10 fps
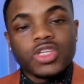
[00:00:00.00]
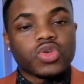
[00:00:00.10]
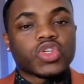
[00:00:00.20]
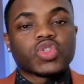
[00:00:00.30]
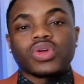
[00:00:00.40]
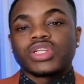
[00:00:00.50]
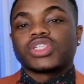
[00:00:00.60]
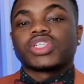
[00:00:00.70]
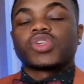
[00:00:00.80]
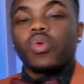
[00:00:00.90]
So the short
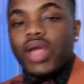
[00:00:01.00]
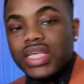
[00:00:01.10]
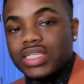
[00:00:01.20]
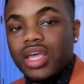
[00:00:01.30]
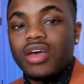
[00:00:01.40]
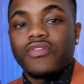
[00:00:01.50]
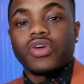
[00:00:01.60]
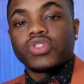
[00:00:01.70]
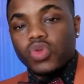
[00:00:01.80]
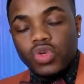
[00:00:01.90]
interest is crazy. For
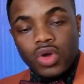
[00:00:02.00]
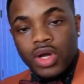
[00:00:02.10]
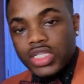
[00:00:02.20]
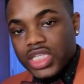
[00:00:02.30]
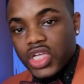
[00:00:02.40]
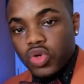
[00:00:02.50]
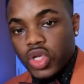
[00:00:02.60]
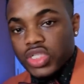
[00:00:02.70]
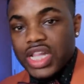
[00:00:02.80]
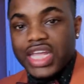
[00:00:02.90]
those of you who don't understand short
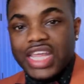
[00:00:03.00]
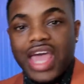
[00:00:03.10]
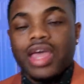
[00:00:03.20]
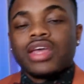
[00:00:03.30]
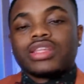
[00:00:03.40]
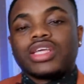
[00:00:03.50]
interest like that,